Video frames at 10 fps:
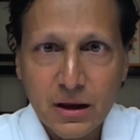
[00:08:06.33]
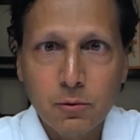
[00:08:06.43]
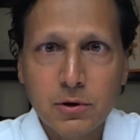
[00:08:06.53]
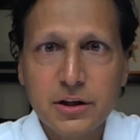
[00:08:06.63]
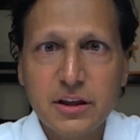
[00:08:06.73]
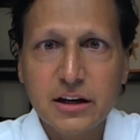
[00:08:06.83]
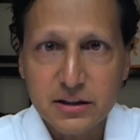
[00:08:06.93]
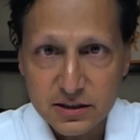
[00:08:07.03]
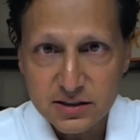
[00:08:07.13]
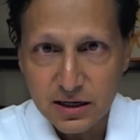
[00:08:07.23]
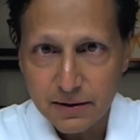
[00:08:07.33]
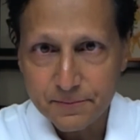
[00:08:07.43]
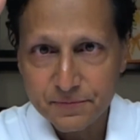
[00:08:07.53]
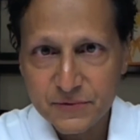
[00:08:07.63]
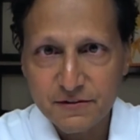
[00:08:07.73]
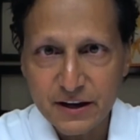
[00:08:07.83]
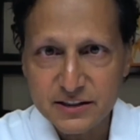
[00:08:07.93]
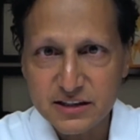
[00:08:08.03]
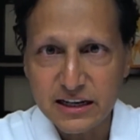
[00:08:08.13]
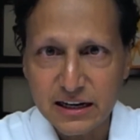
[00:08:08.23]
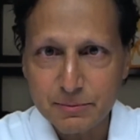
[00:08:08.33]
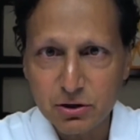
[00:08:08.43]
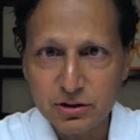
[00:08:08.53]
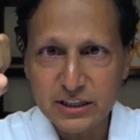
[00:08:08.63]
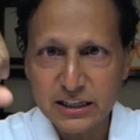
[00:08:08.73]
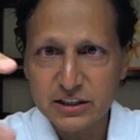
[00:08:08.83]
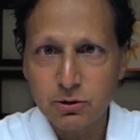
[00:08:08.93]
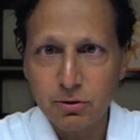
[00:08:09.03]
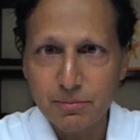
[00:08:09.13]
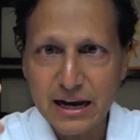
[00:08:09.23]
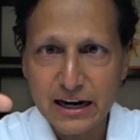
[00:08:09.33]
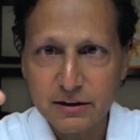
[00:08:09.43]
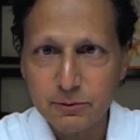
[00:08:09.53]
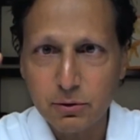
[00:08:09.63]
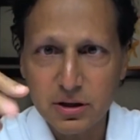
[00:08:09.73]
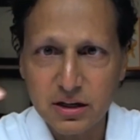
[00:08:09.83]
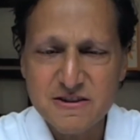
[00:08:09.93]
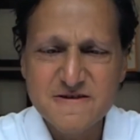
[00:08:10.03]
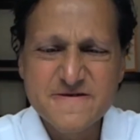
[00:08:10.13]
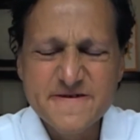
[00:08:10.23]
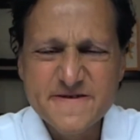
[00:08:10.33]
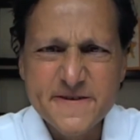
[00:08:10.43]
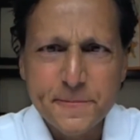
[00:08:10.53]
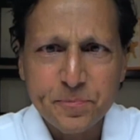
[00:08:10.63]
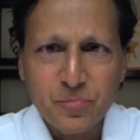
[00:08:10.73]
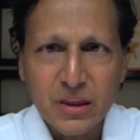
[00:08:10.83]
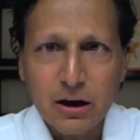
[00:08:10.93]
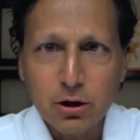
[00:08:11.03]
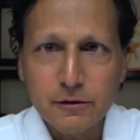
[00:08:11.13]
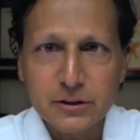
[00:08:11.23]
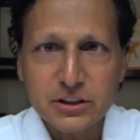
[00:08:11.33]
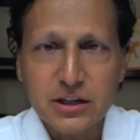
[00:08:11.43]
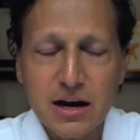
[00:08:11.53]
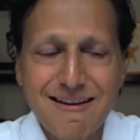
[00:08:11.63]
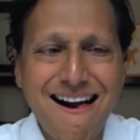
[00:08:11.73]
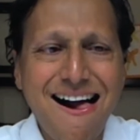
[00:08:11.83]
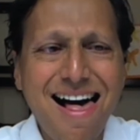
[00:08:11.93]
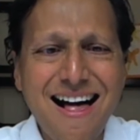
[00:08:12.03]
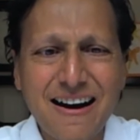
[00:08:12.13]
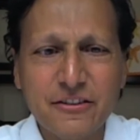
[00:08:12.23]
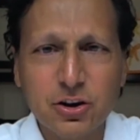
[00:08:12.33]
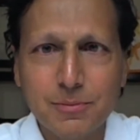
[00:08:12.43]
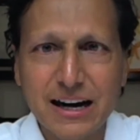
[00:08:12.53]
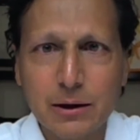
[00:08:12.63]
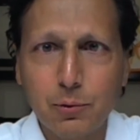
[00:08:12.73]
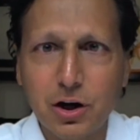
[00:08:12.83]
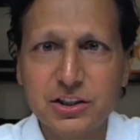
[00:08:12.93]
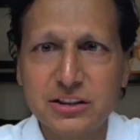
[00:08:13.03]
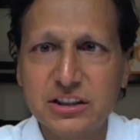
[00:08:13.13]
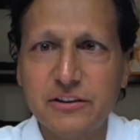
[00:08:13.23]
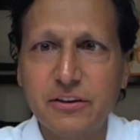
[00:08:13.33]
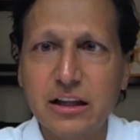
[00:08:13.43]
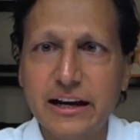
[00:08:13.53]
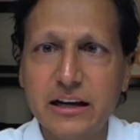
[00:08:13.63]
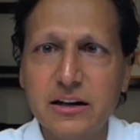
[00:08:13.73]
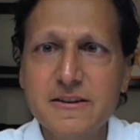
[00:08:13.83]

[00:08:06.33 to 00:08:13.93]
What do you think of this face thing? I'm noticing it's going back and forth, and I don't know if it's, I'll have to go back and watch it and see if I like it.